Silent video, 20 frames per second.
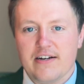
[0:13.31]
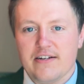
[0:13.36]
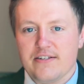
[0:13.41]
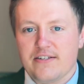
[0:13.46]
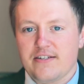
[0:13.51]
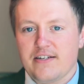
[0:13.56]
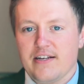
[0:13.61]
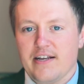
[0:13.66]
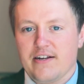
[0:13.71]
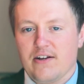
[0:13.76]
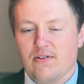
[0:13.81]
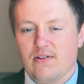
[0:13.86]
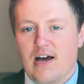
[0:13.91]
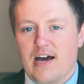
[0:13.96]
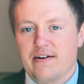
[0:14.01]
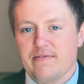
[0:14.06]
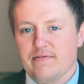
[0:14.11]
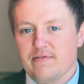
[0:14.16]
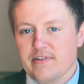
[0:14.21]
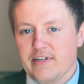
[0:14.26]
is seeing a
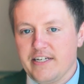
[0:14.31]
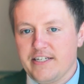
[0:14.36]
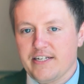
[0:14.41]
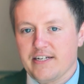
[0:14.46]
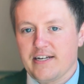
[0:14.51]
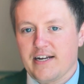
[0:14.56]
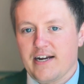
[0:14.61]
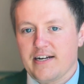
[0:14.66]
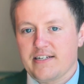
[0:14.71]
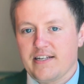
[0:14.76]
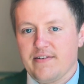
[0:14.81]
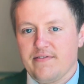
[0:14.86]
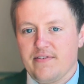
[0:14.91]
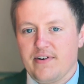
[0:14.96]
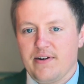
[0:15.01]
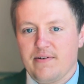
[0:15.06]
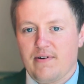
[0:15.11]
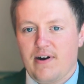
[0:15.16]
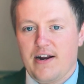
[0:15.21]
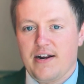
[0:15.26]
lot of leasing
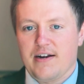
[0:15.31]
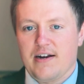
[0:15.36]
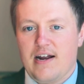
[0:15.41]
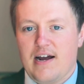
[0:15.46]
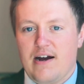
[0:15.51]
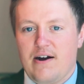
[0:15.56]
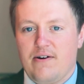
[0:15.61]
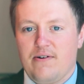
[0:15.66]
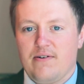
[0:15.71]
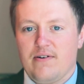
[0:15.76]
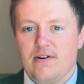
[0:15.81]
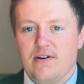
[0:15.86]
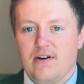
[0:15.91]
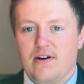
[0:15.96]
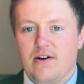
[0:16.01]
activity right now.